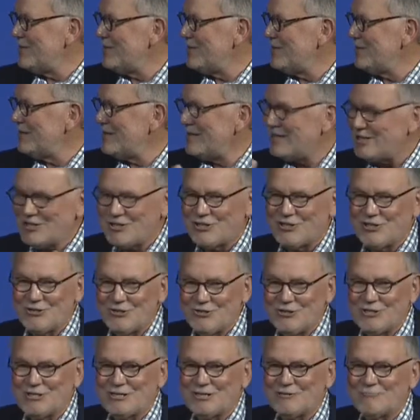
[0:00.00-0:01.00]
the least
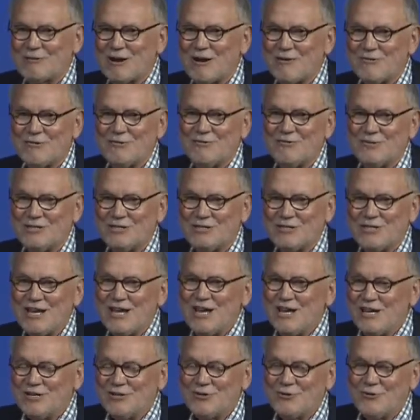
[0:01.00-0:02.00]
use is probably
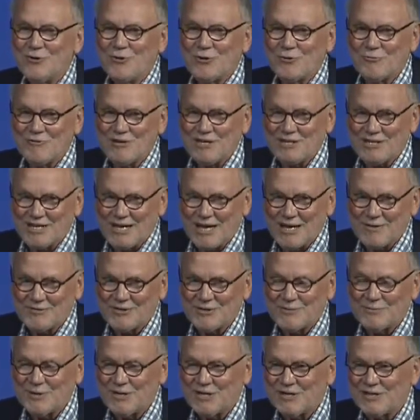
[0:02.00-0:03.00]
2 or 3 times
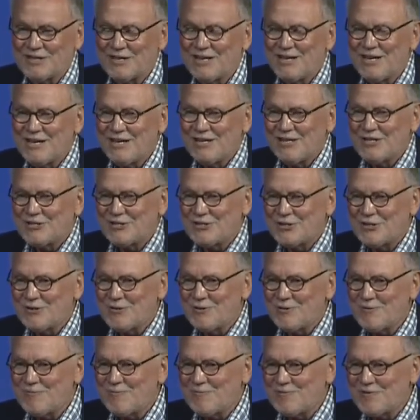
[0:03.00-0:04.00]
a month.
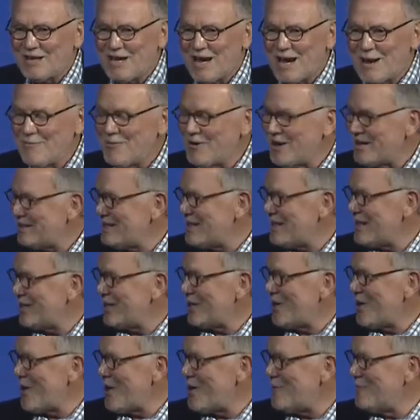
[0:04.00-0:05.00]
So I brought that
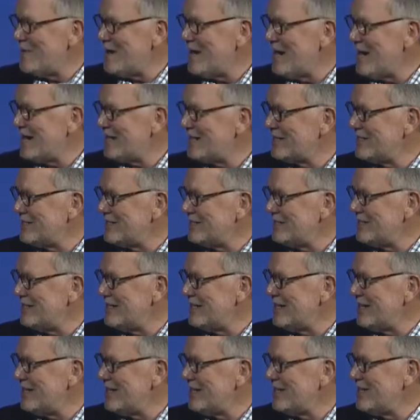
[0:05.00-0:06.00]
card back to
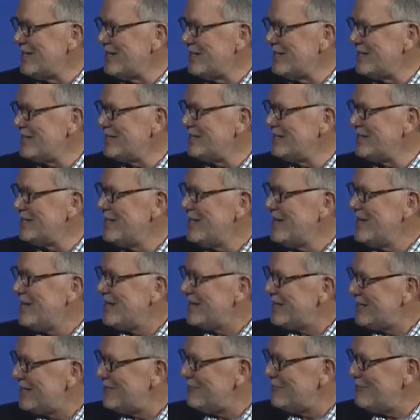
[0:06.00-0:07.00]
Seattle, and I said,
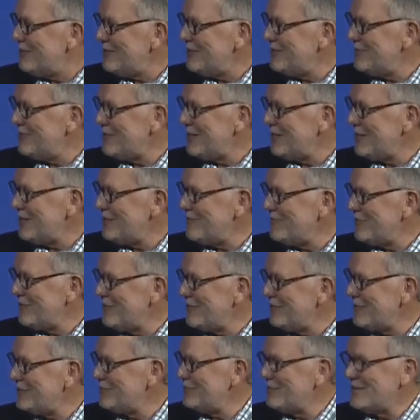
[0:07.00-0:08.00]
could we do anything with
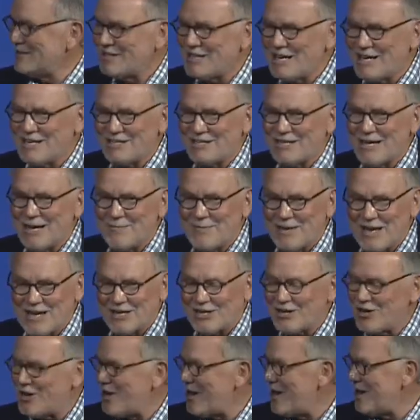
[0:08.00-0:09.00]
this? Well, at that time,
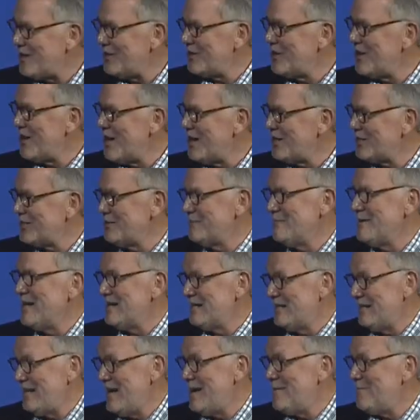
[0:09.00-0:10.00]
that card cost
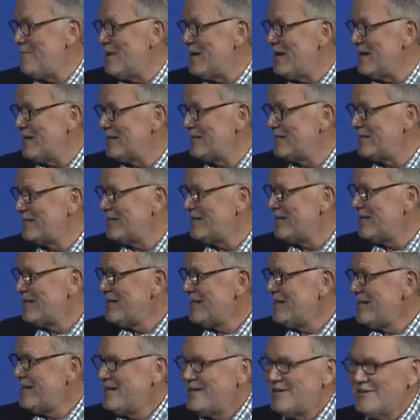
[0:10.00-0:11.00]
about $10,
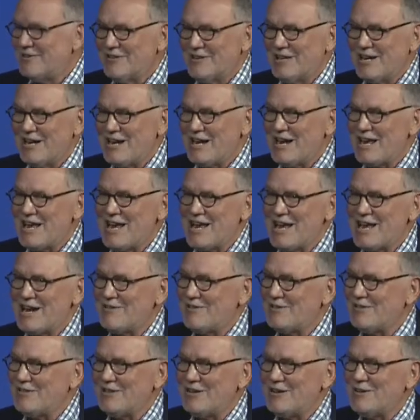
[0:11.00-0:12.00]
right?
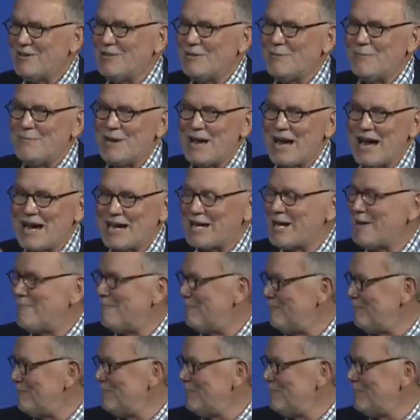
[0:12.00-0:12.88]
And the backup